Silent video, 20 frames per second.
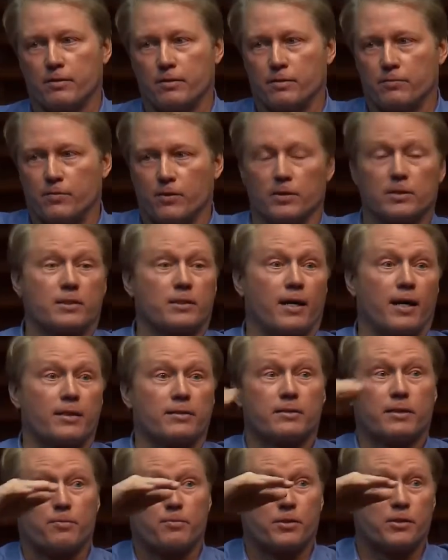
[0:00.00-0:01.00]
the village
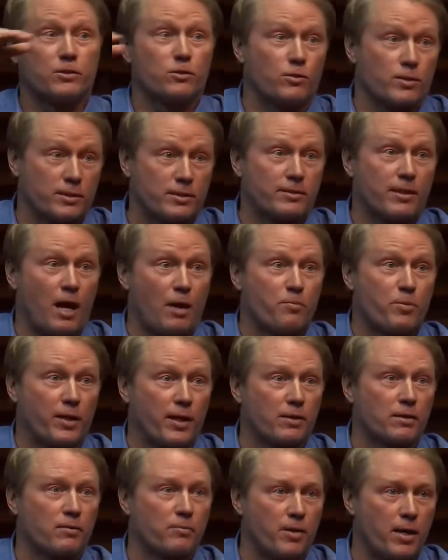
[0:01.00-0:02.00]
concept is sort of stopping
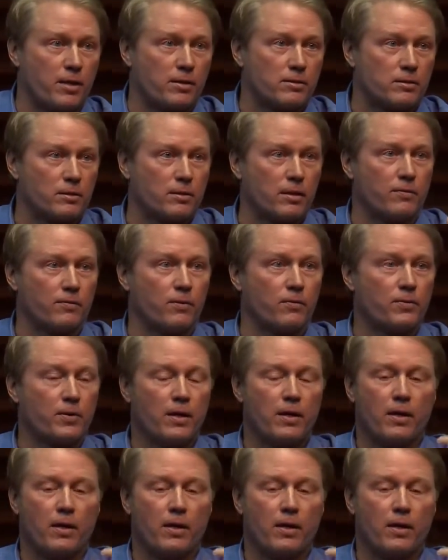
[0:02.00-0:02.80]
at the manager level.